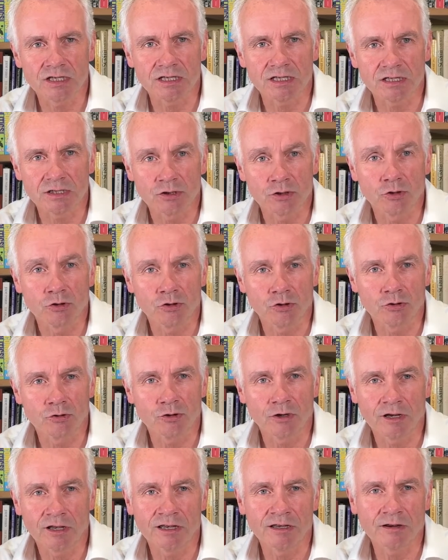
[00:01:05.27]

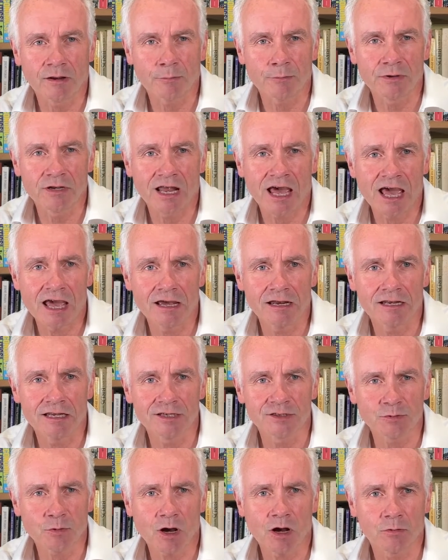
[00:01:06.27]
you'll end up in A&E
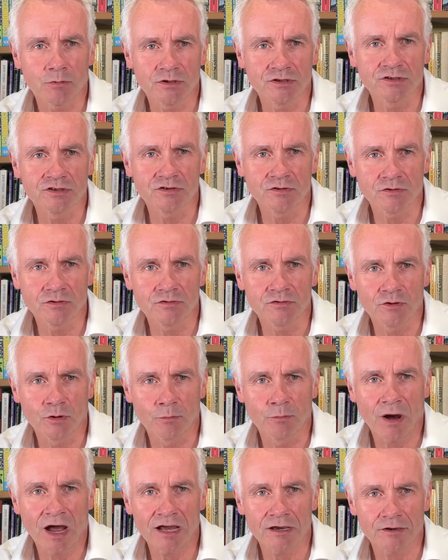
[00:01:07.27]
as well, because your
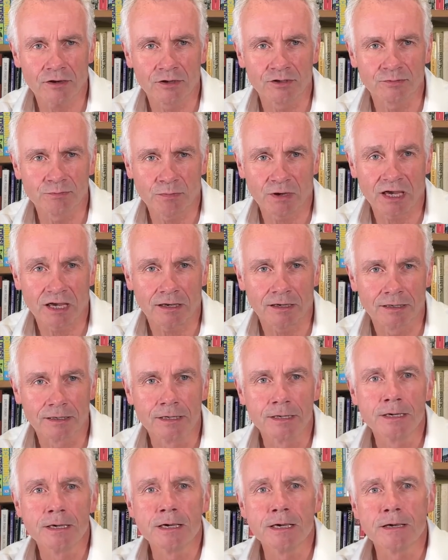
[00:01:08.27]
back goes ping.
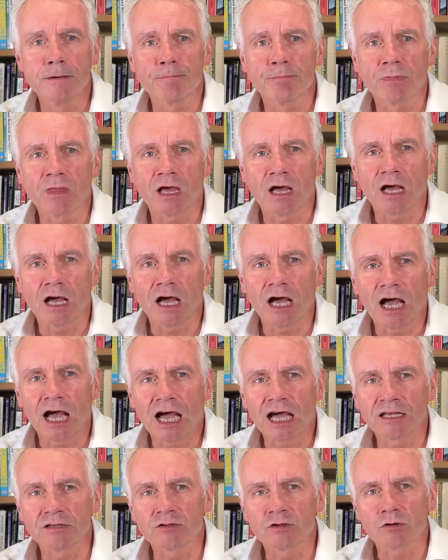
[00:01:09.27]

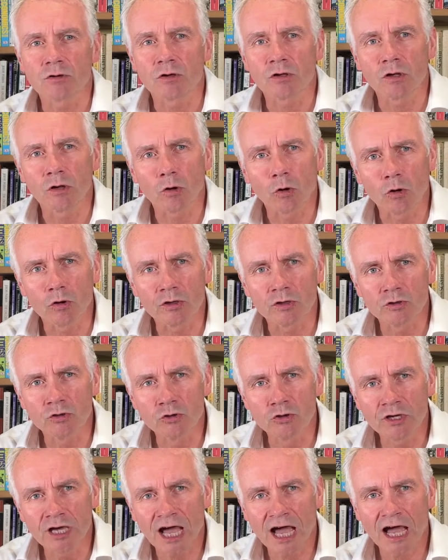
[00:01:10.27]
And you
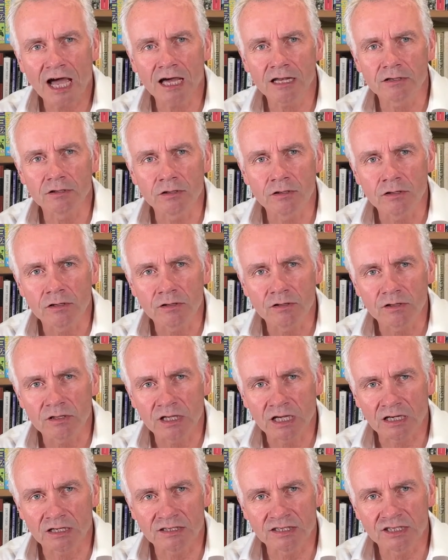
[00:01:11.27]
can
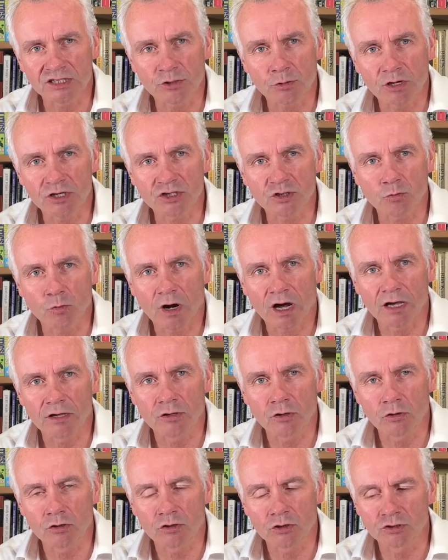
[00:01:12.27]
get a situation where
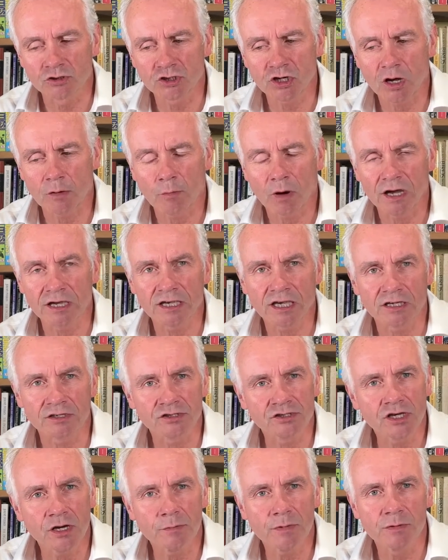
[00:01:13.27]
your child might get
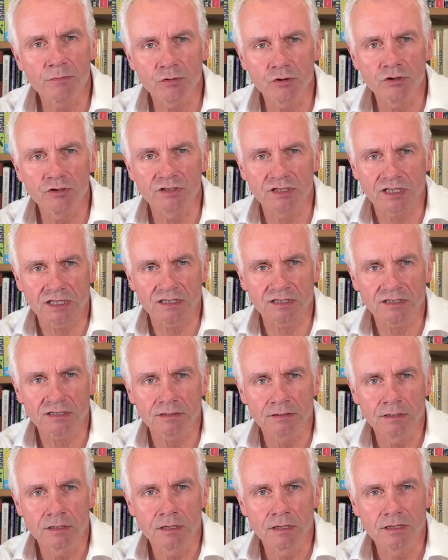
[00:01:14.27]
so many bruises
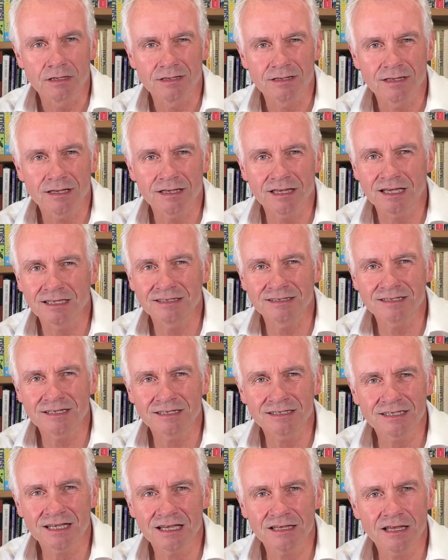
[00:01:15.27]
that they
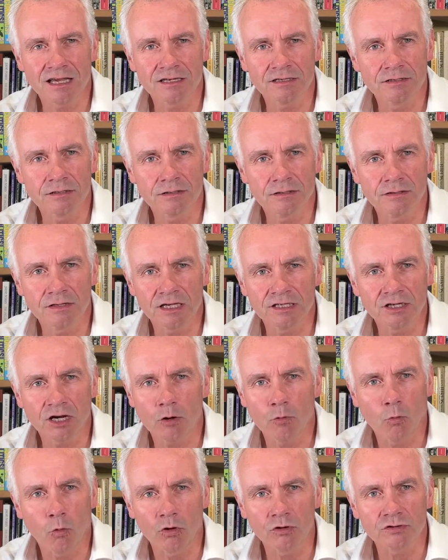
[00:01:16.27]
just say they
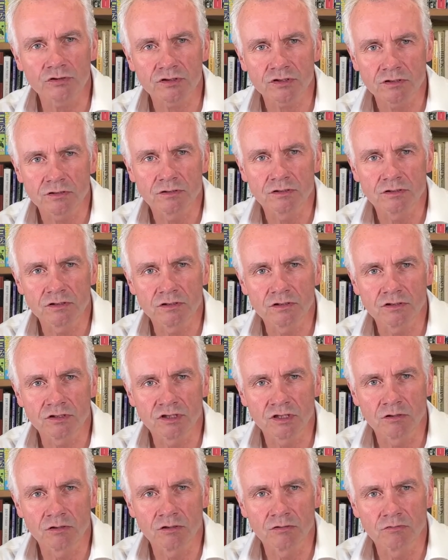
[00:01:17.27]
don't want
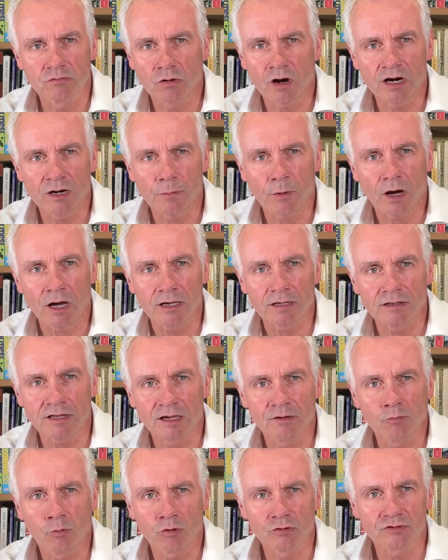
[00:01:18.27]
to ride a bike, they
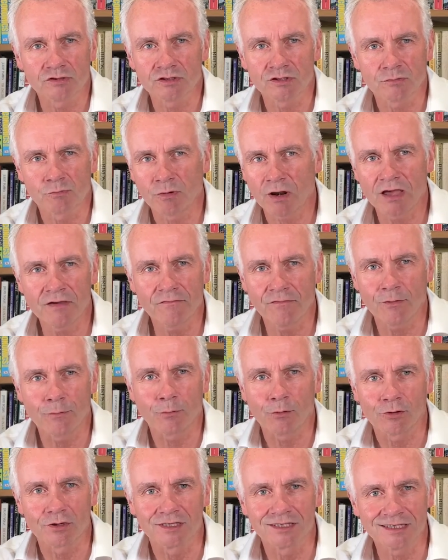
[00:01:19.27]
want to play
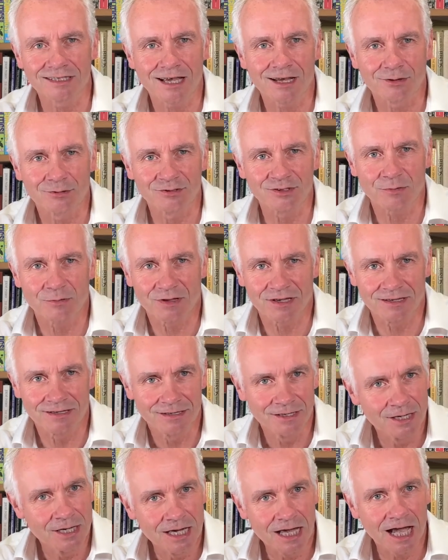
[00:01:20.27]
football instead or something.
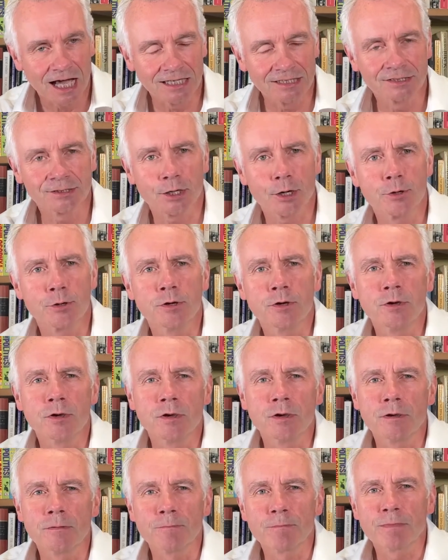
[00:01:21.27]
And so
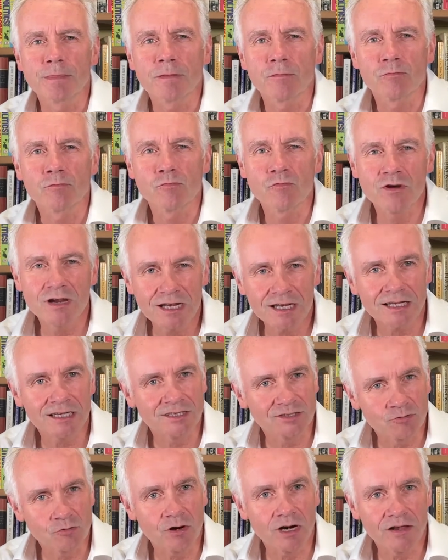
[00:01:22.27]
reading
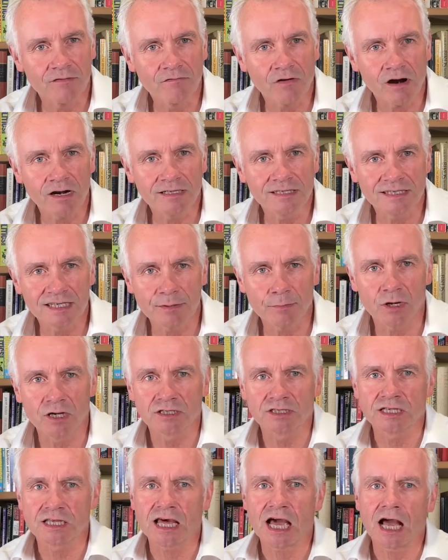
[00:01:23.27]
is really very similar
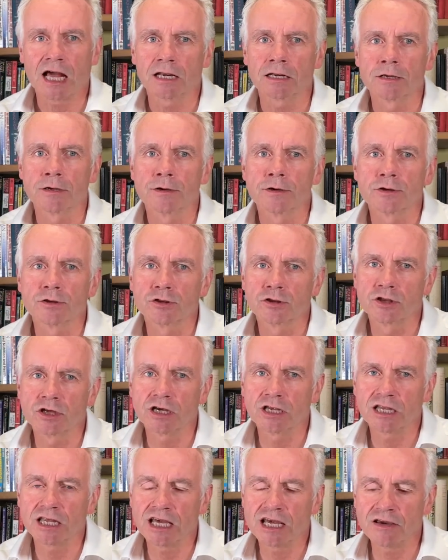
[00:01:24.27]
to
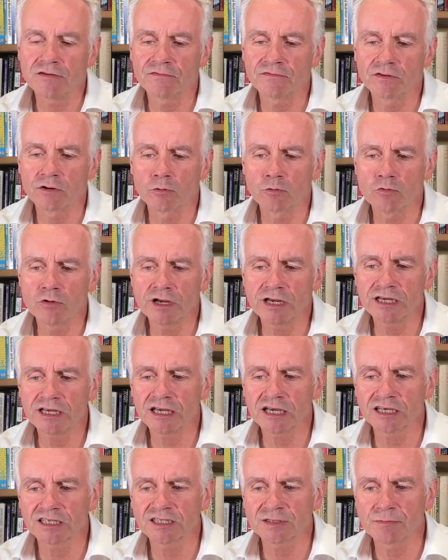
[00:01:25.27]
that if the reading
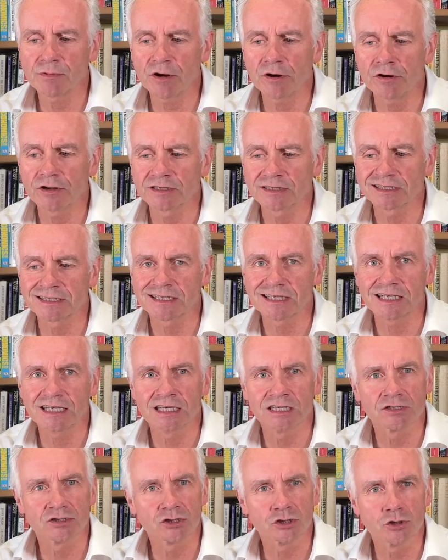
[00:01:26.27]
experience
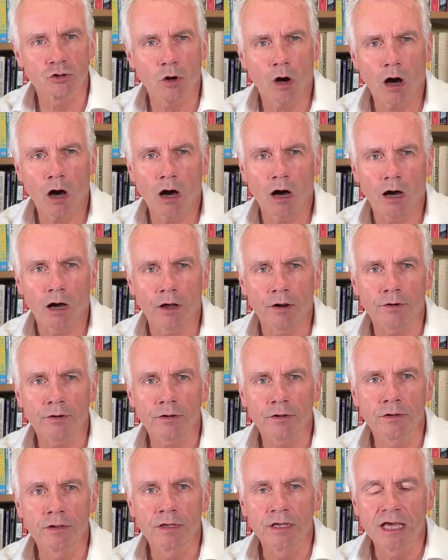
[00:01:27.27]
is too hard
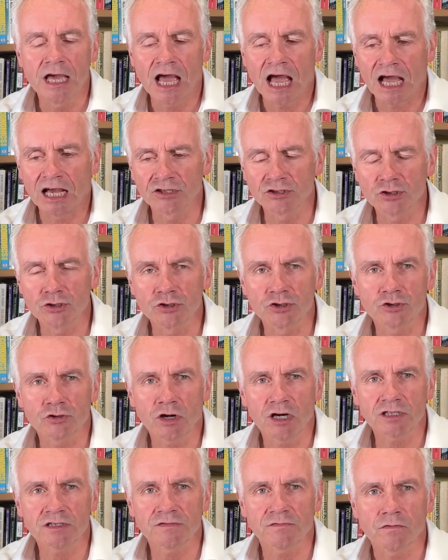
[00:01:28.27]
and too
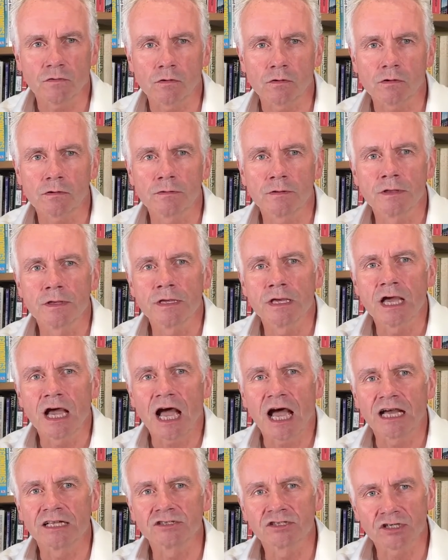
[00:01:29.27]
stressful
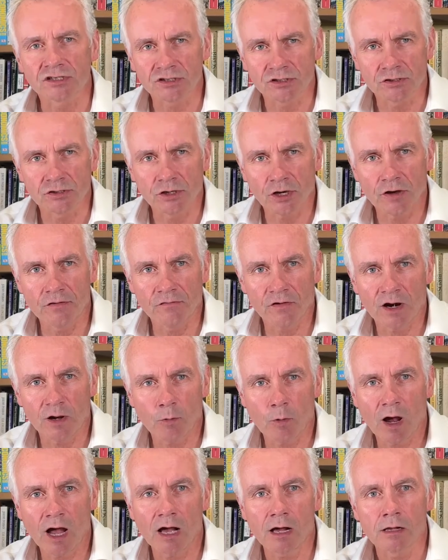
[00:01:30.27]
and doesn't go very
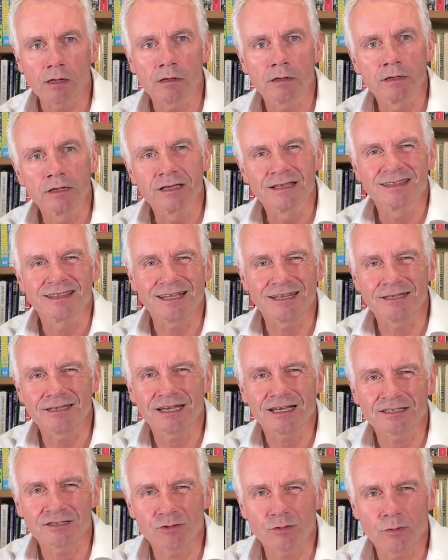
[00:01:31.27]
well, then you
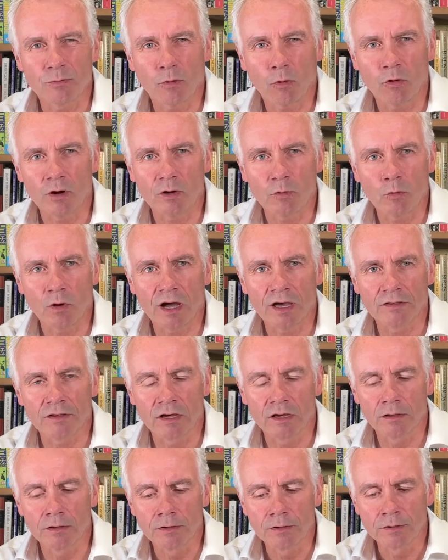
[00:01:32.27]
get to a point where the